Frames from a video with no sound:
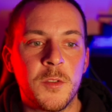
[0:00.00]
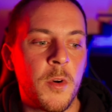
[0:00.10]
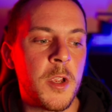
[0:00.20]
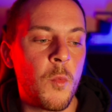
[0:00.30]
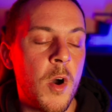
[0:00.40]

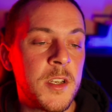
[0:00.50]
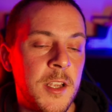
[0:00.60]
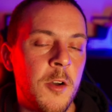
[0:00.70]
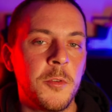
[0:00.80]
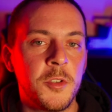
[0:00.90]
where he wants to
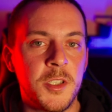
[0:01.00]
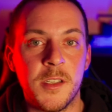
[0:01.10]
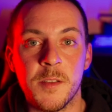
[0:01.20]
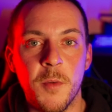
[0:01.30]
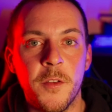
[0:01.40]
help
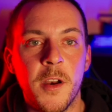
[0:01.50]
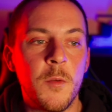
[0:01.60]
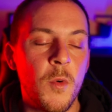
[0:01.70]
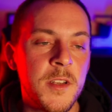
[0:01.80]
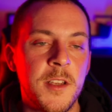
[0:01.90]
Lucius's mother, and he
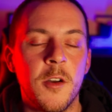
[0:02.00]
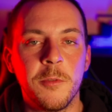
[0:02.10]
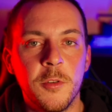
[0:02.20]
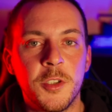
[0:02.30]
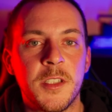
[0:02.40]
wants to help
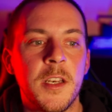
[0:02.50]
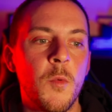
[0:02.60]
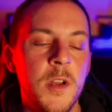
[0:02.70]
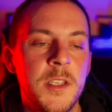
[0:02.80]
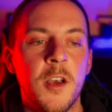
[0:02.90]
Lucius, and he
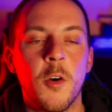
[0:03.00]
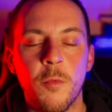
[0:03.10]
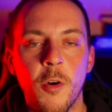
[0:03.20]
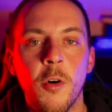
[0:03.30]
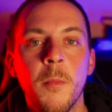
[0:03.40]
wants to help
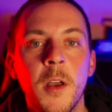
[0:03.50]
Rome.